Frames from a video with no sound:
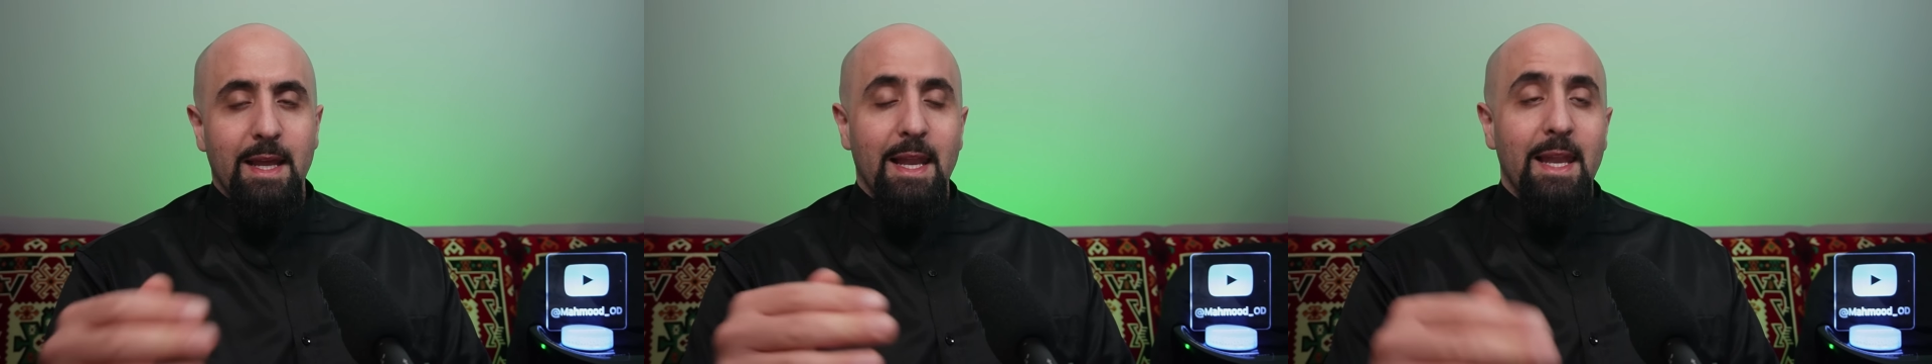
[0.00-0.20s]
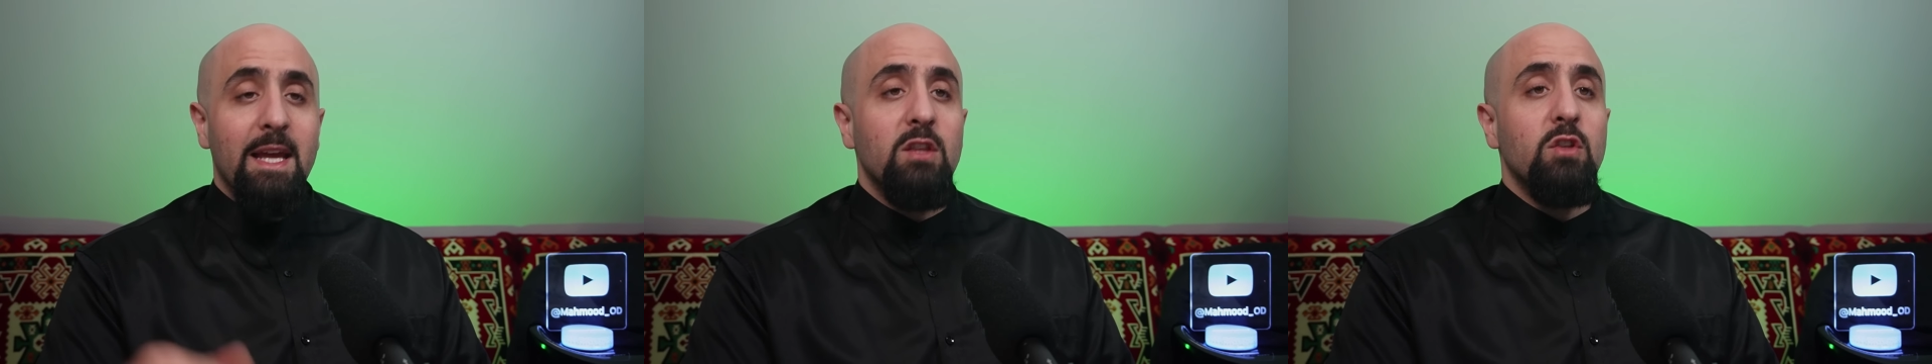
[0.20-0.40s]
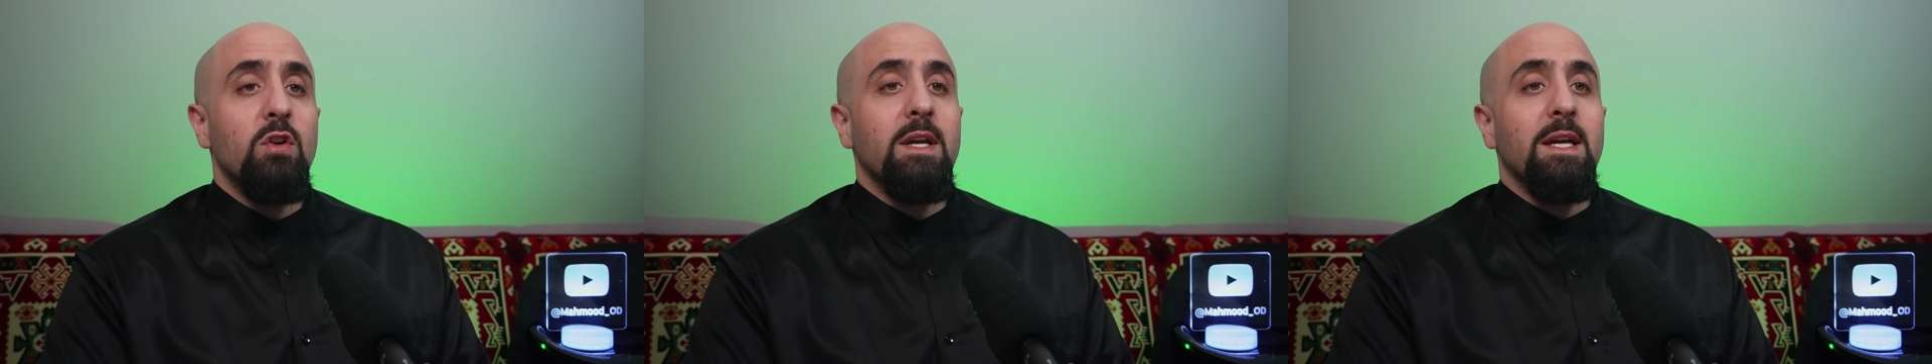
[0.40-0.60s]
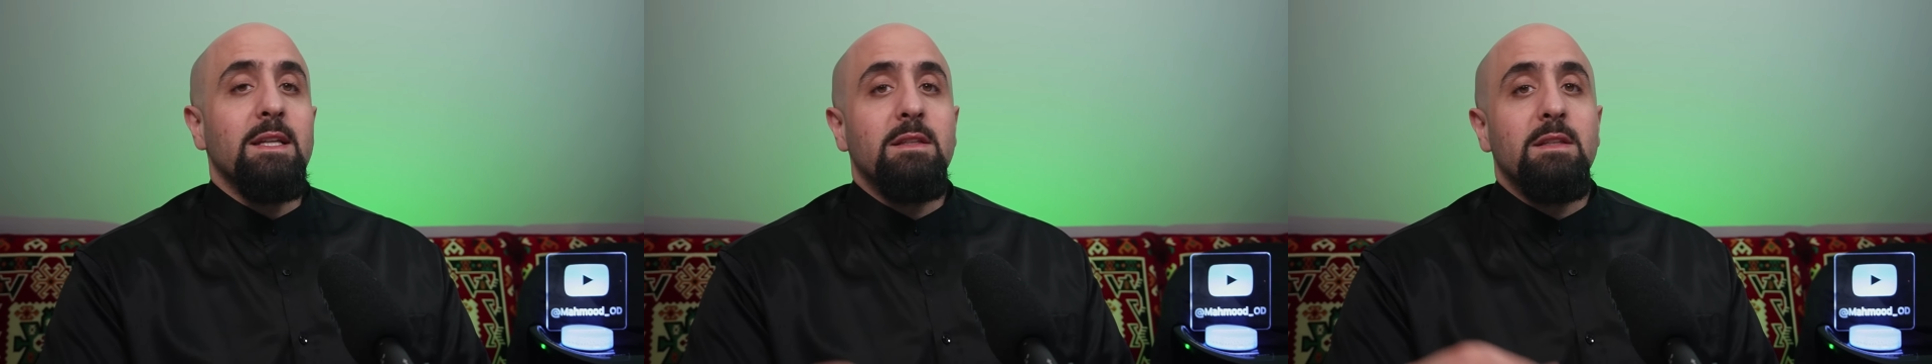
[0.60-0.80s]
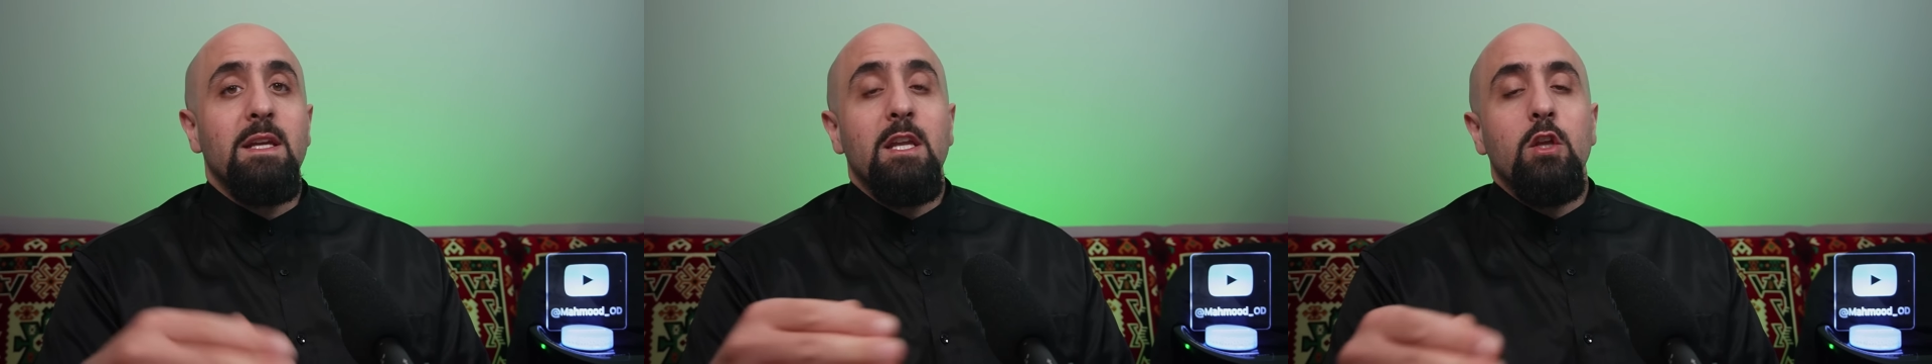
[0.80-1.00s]
It later
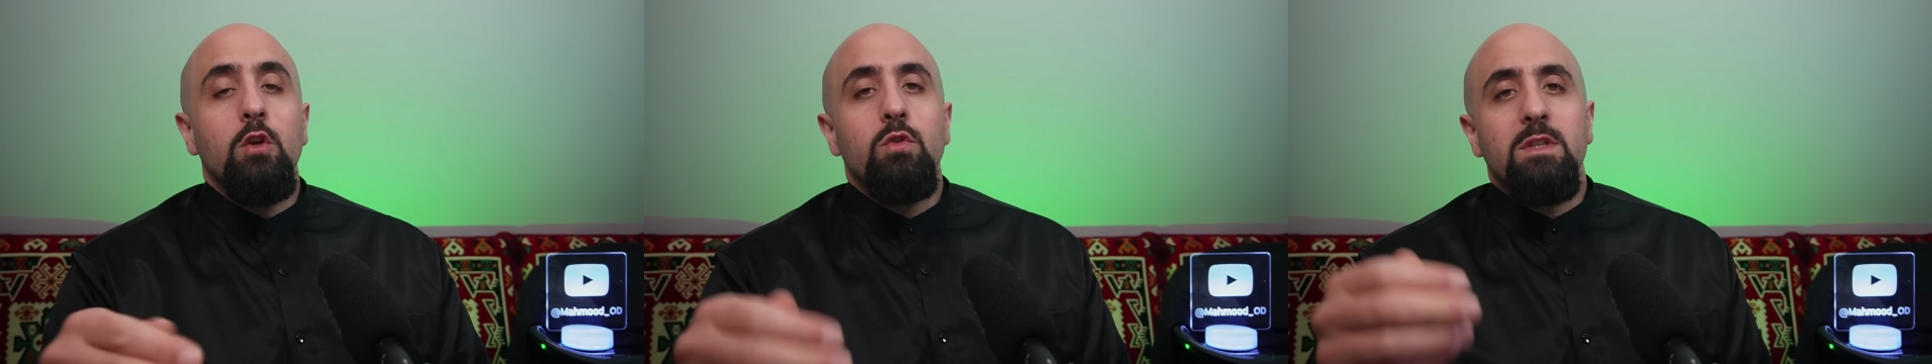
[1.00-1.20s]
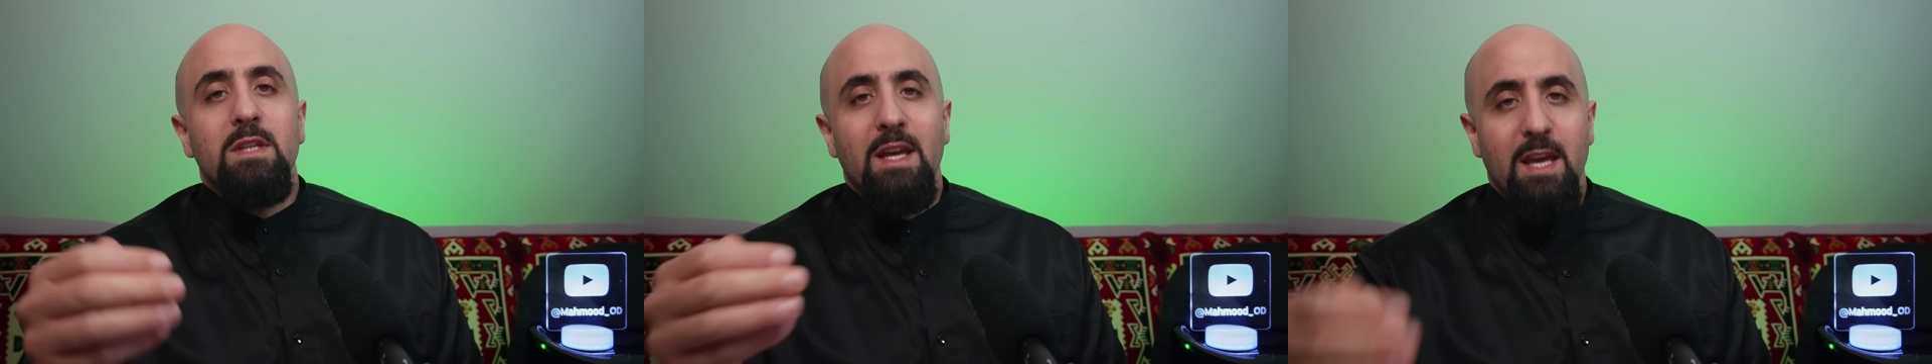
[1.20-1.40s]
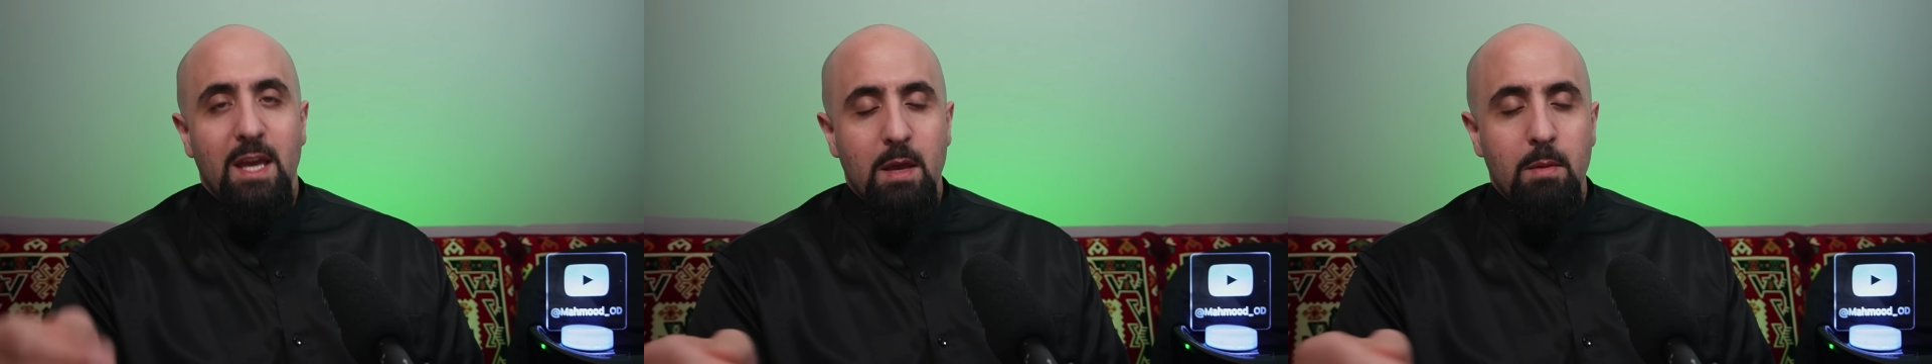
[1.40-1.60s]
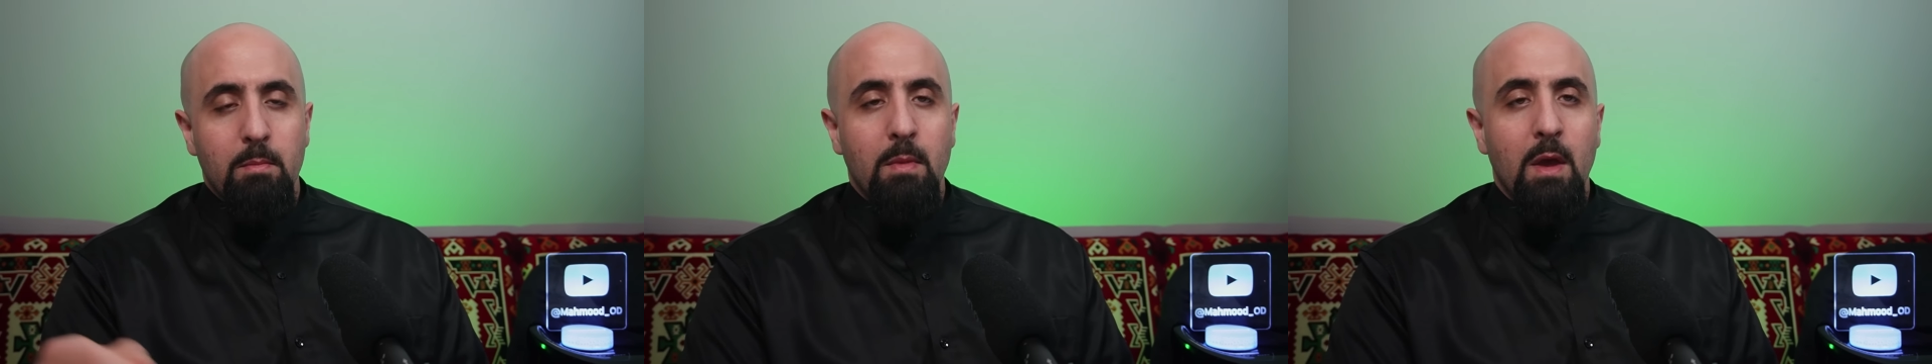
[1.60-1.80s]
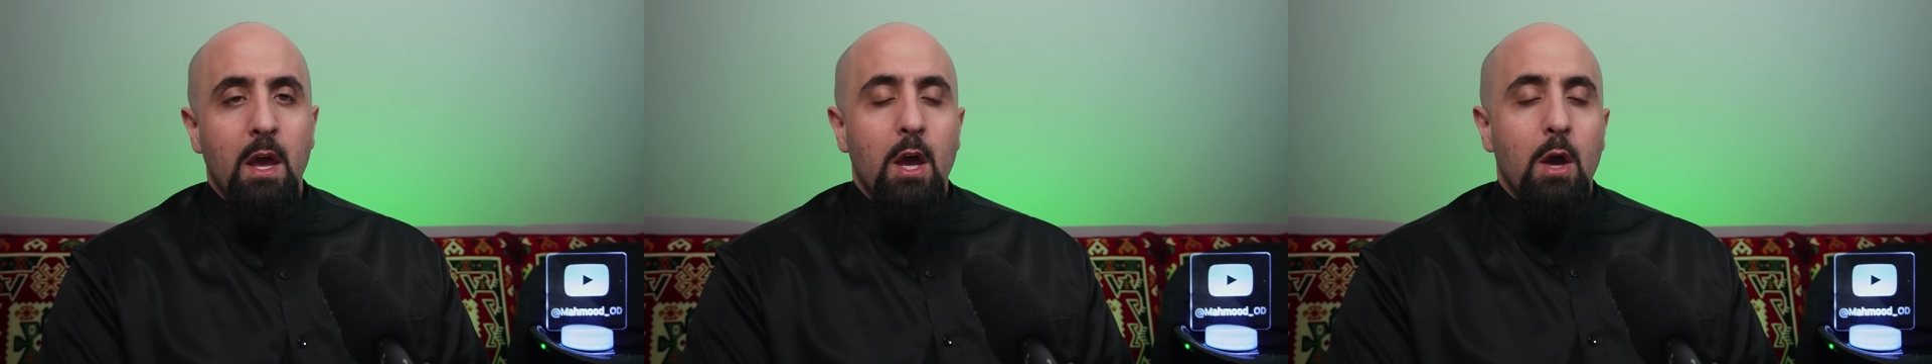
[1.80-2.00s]
continued to him